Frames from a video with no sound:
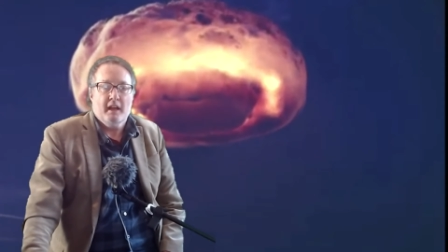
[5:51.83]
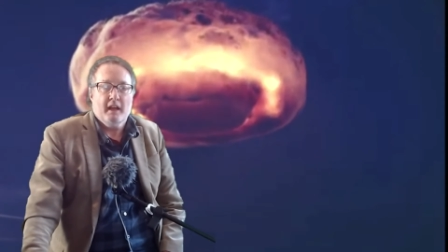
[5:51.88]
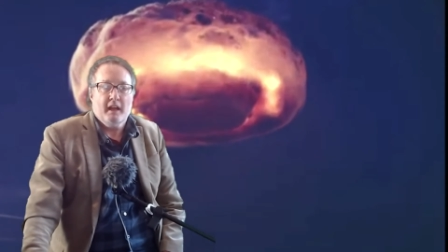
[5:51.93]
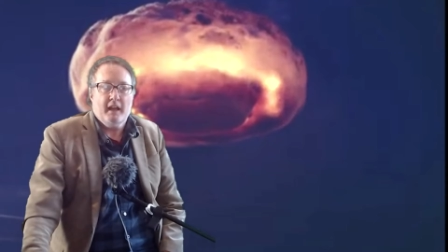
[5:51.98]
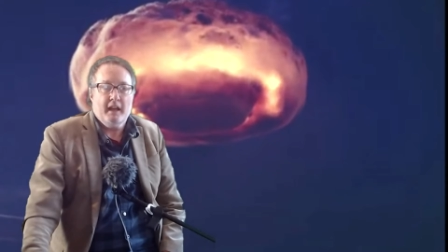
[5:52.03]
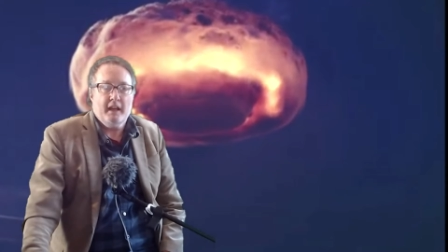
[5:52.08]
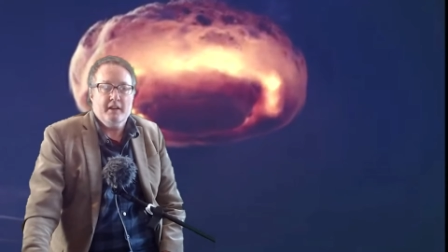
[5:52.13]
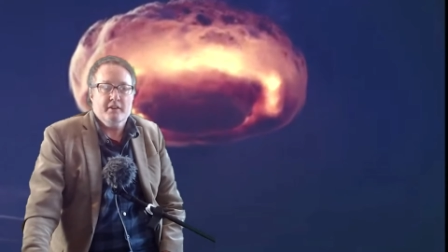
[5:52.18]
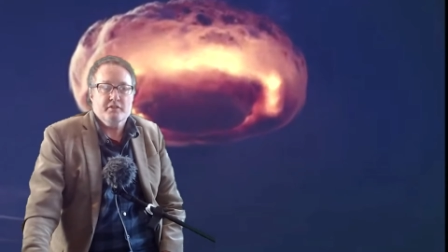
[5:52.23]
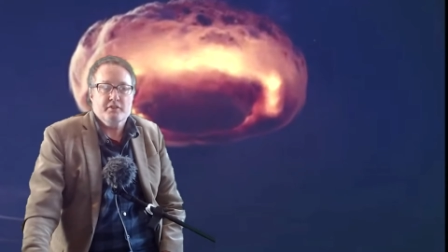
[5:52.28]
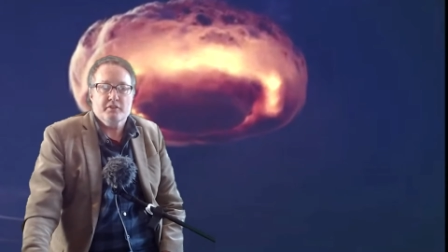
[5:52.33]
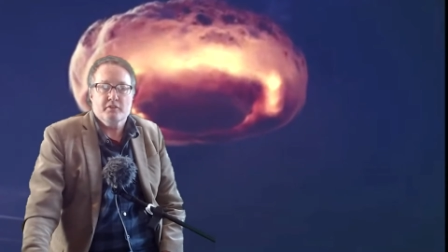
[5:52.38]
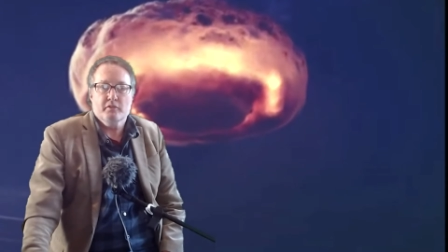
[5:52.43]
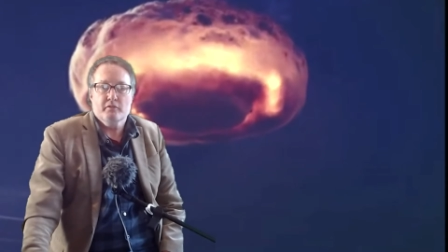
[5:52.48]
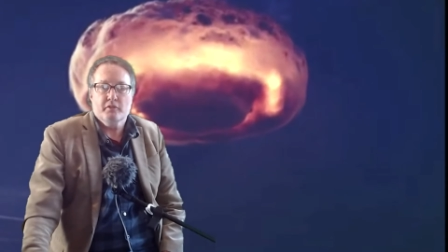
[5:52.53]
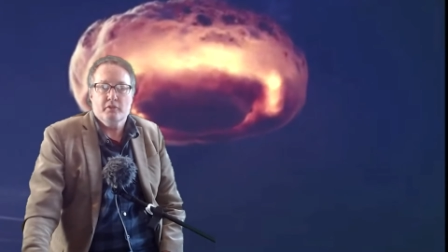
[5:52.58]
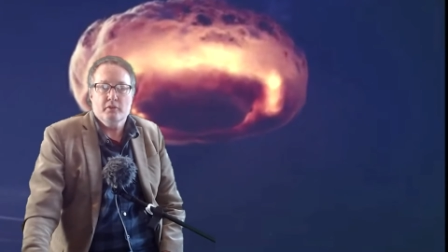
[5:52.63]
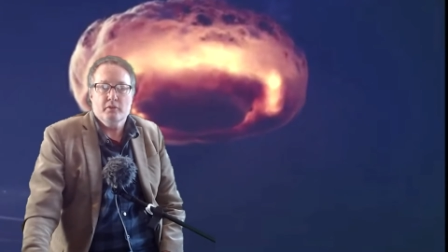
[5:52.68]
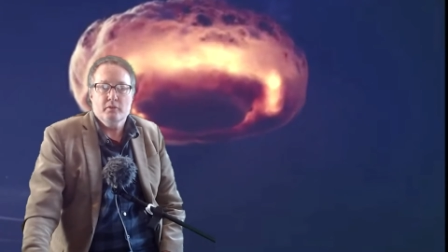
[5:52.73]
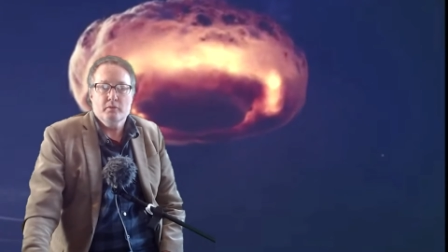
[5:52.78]
Hence, the
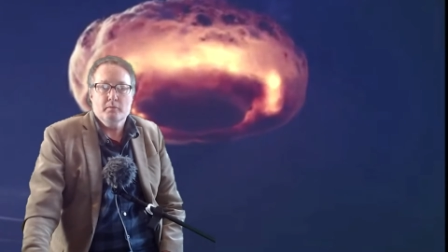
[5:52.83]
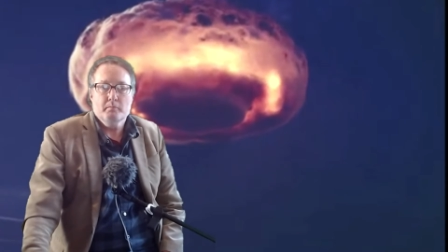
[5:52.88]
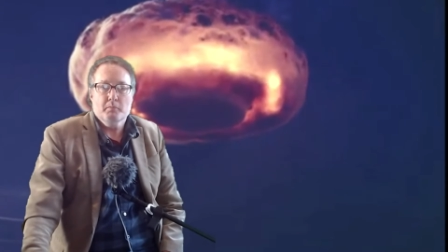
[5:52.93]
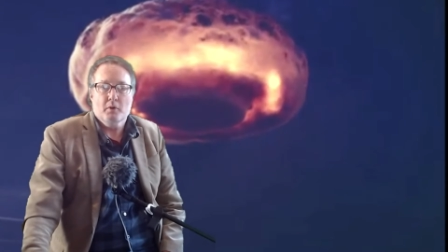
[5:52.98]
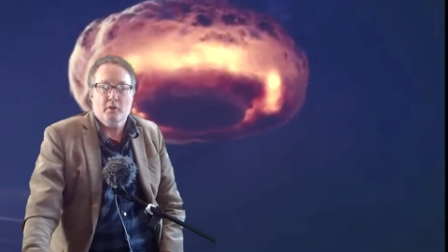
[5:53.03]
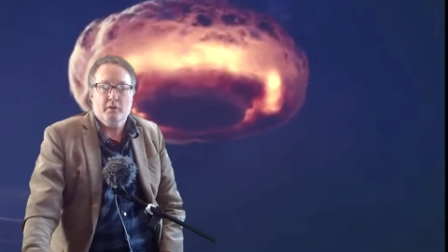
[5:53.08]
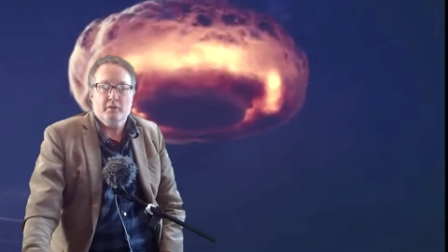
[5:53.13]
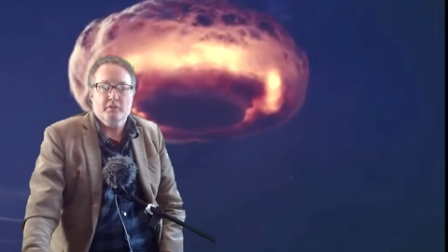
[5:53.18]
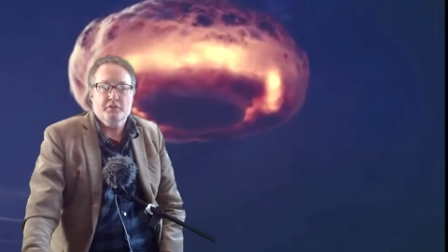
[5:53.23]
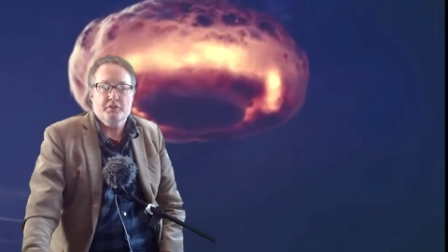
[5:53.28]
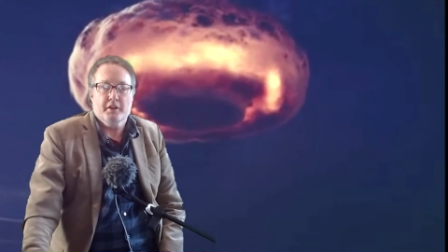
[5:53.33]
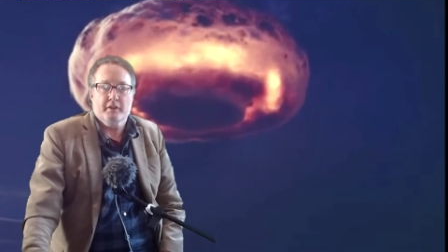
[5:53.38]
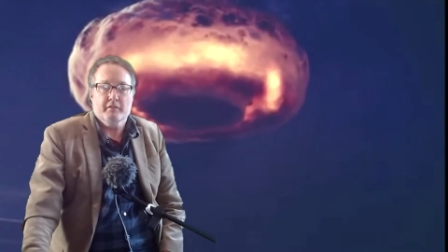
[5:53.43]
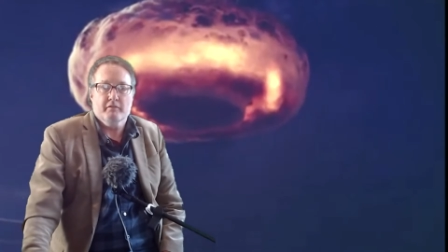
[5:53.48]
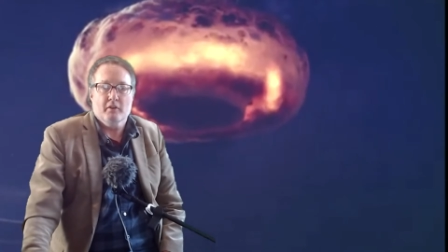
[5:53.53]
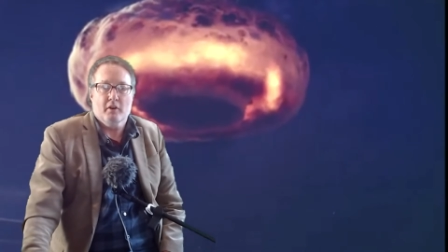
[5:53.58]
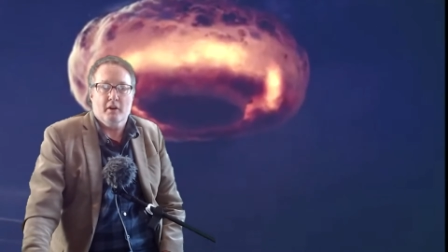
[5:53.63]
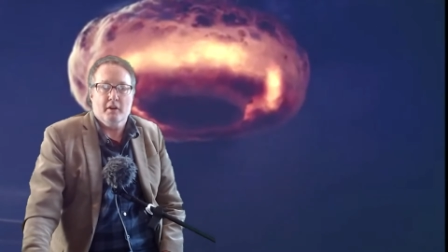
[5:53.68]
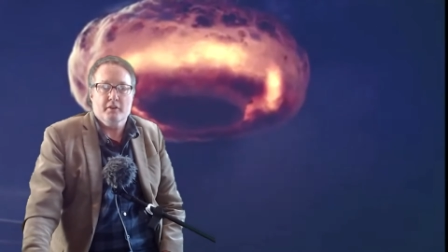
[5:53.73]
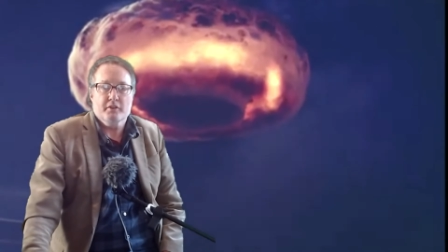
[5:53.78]
few modern jet
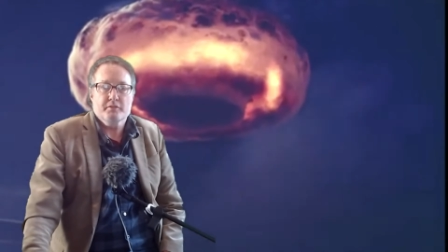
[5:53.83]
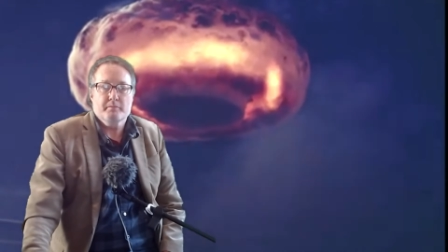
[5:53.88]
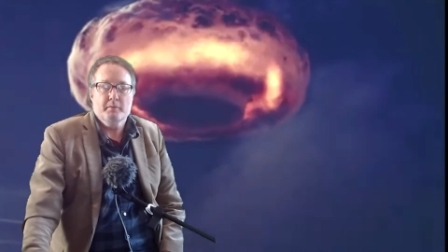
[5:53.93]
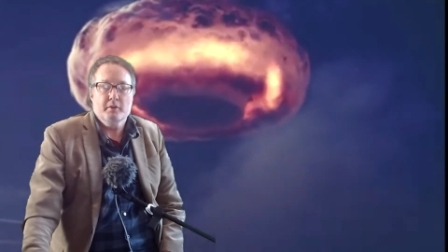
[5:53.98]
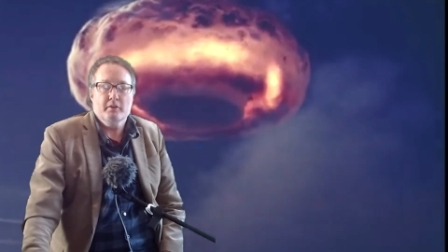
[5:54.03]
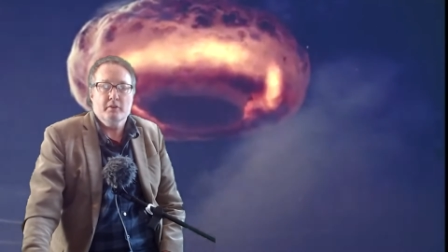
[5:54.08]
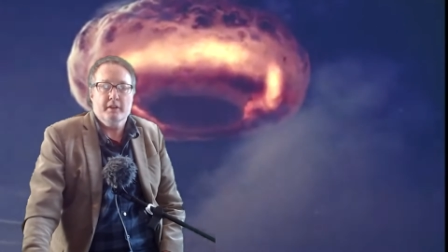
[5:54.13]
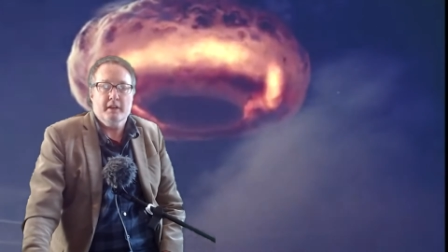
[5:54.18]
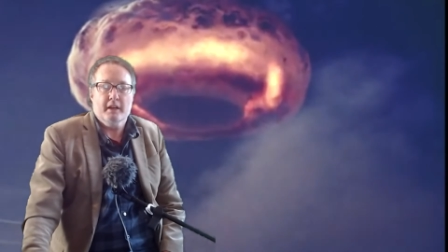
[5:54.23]
fighters merely